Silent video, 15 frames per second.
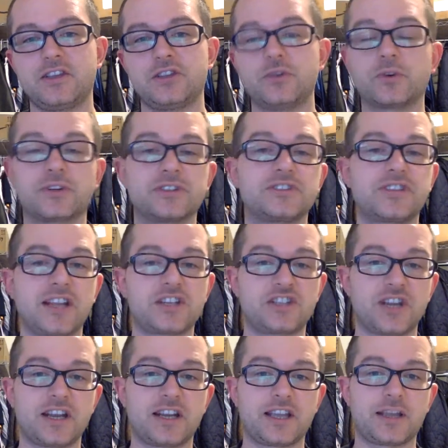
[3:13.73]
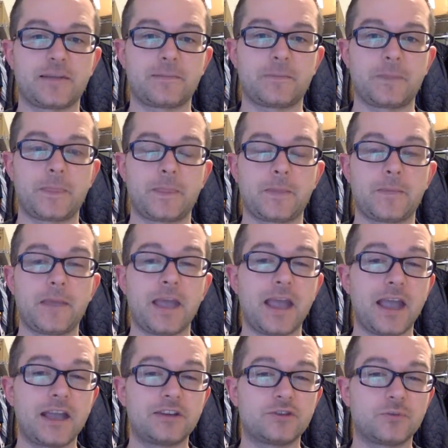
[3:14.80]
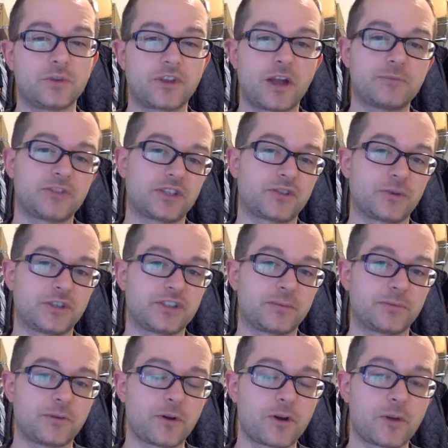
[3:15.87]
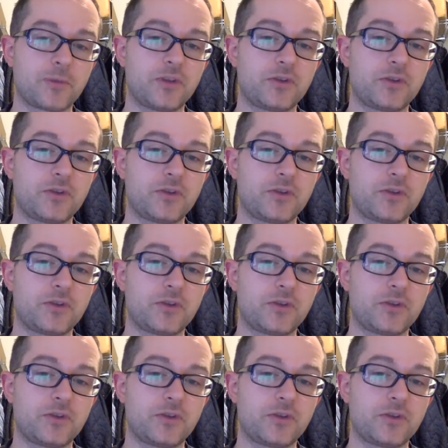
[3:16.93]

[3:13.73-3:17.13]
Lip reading: you are instantiating it. And with object-oriented programming,